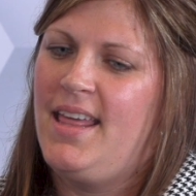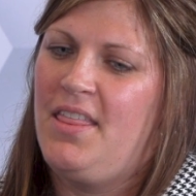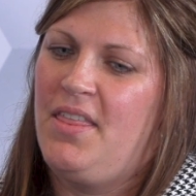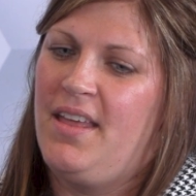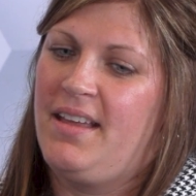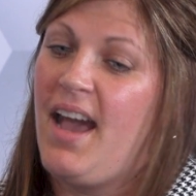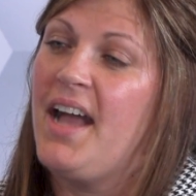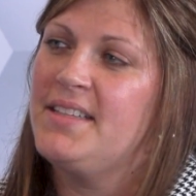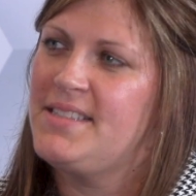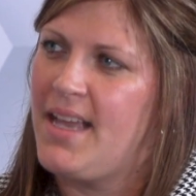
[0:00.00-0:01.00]
the
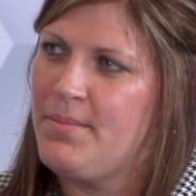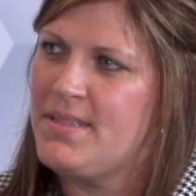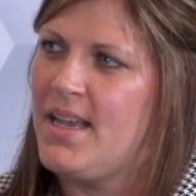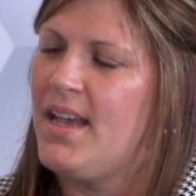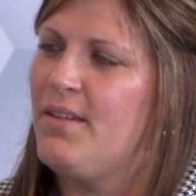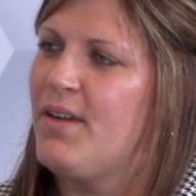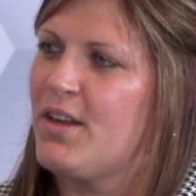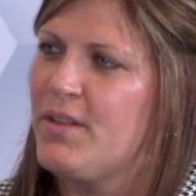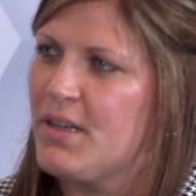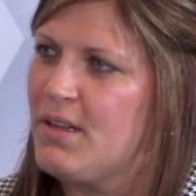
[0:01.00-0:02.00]
concept of our
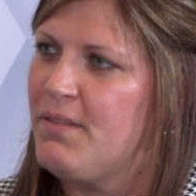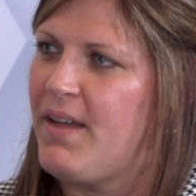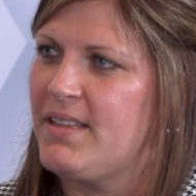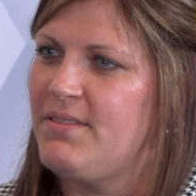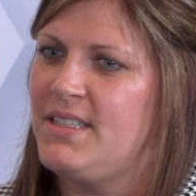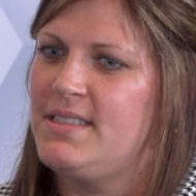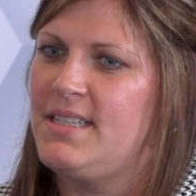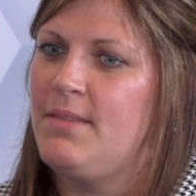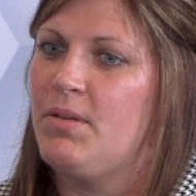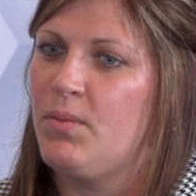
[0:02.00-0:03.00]
clinical effectiveness
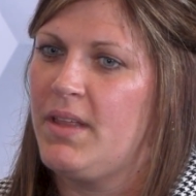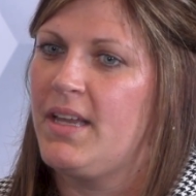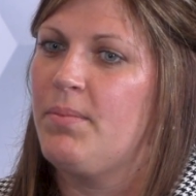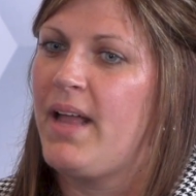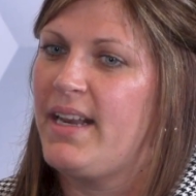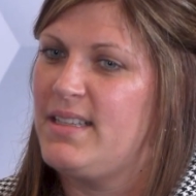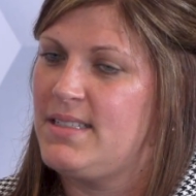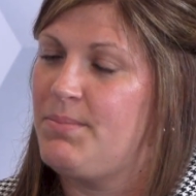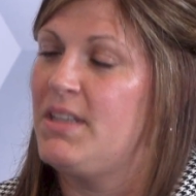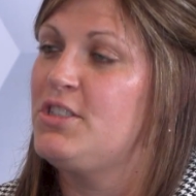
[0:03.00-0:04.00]
team and really applied it
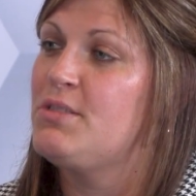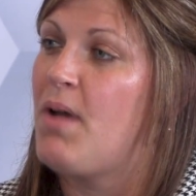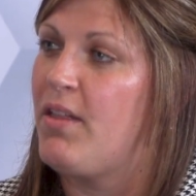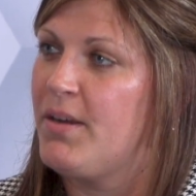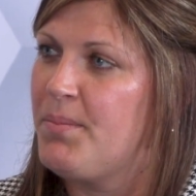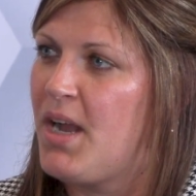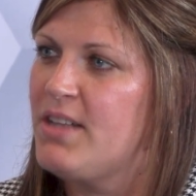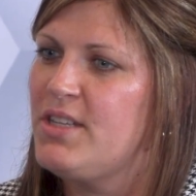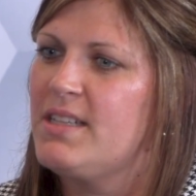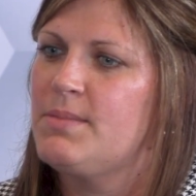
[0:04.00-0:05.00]
to much smaller
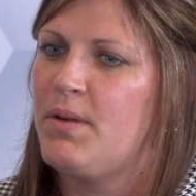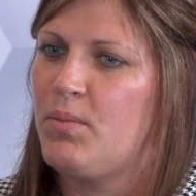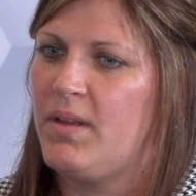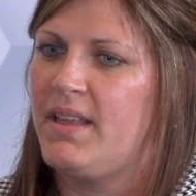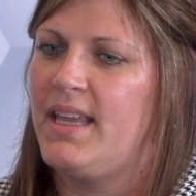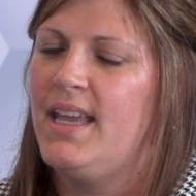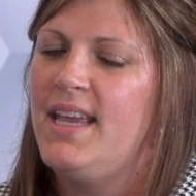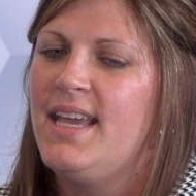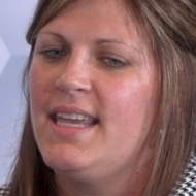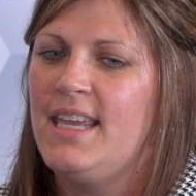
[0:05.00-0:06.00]
projects, but really
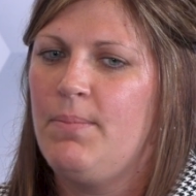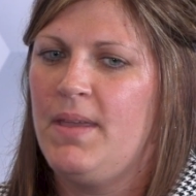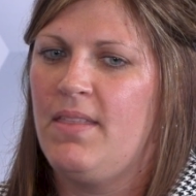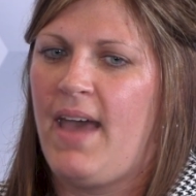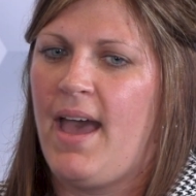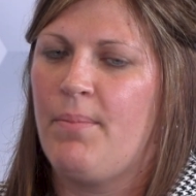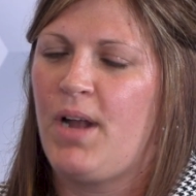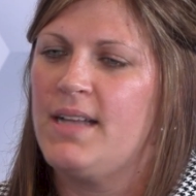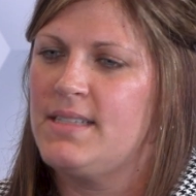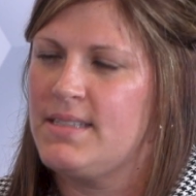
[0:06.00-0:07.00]
keeping that
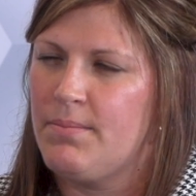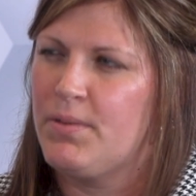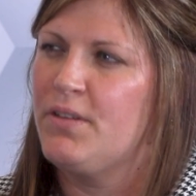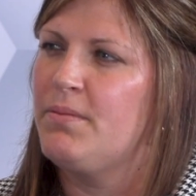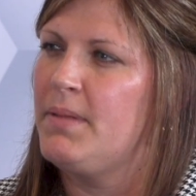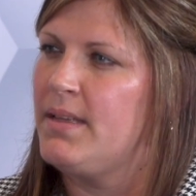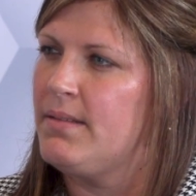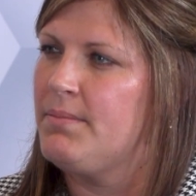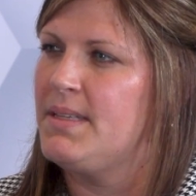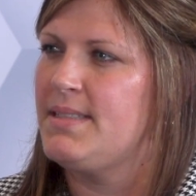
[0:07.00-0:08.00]
process
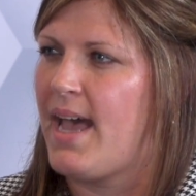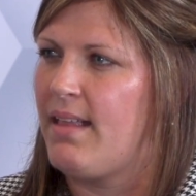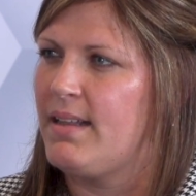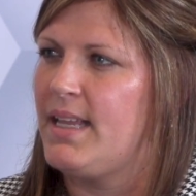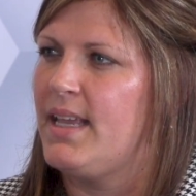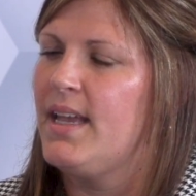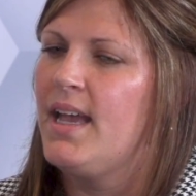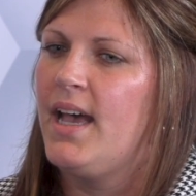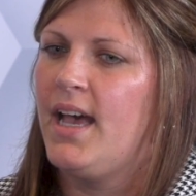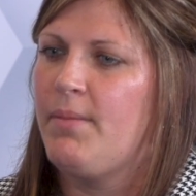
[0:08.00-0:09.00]
improvement mentality
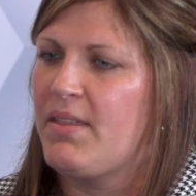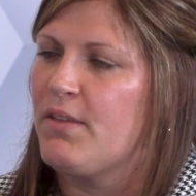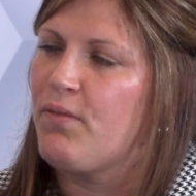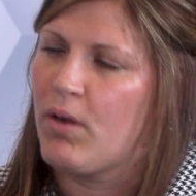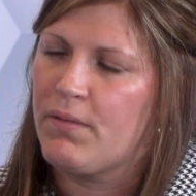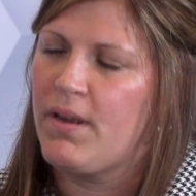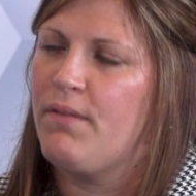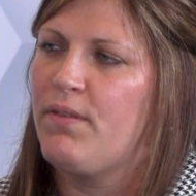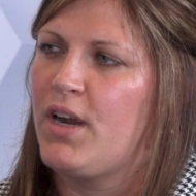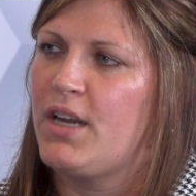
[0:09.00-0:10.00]
at the
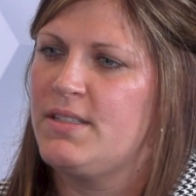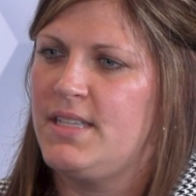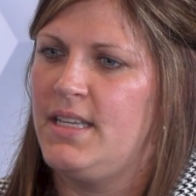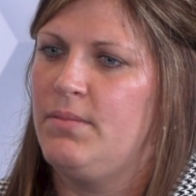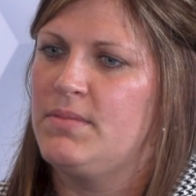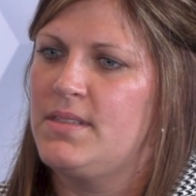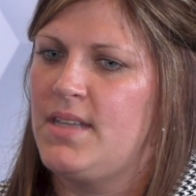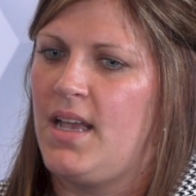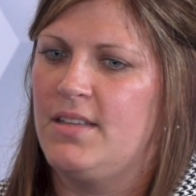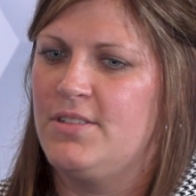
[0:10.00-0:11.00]
forefront for our teams
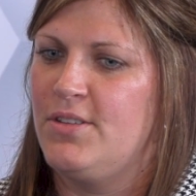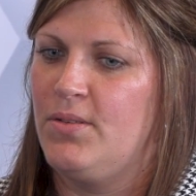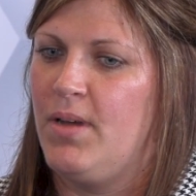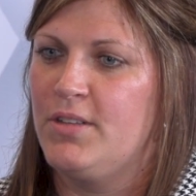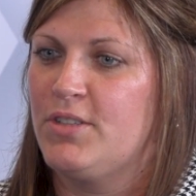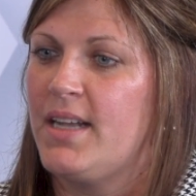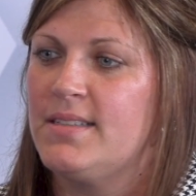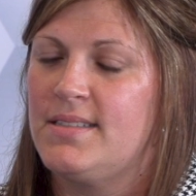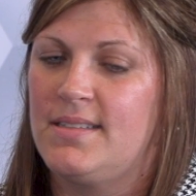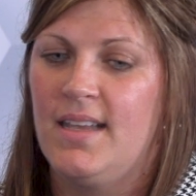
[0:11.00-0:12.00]
to
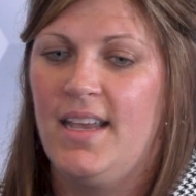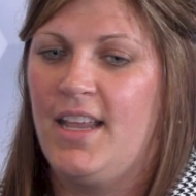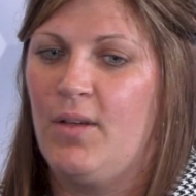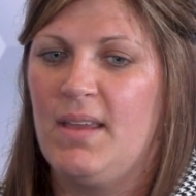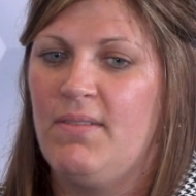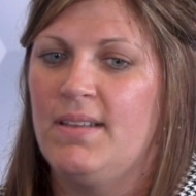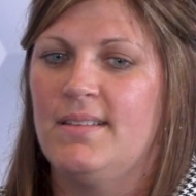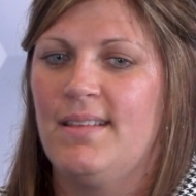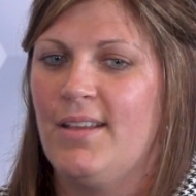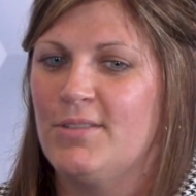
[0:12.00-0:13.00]
address even
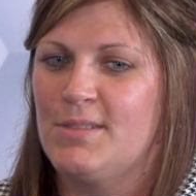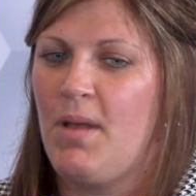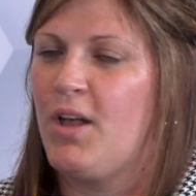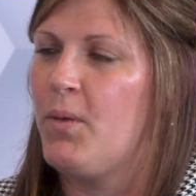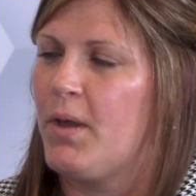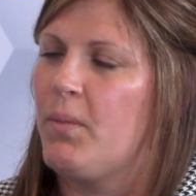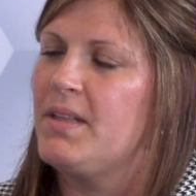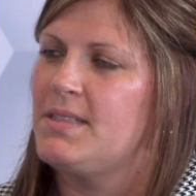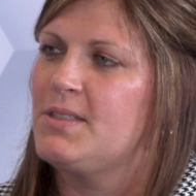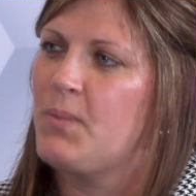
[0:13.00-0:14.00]
small quick wins as